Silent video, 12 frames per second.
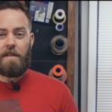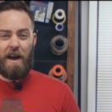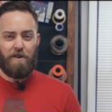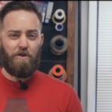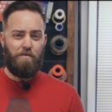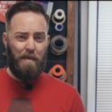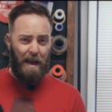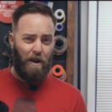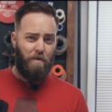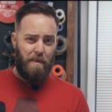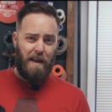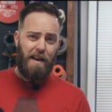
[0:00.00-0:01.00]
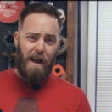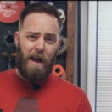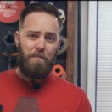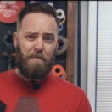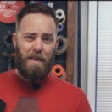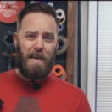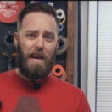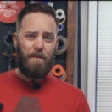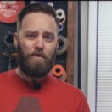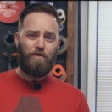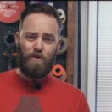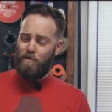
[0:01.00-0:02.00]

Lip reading: Now you may or may not be able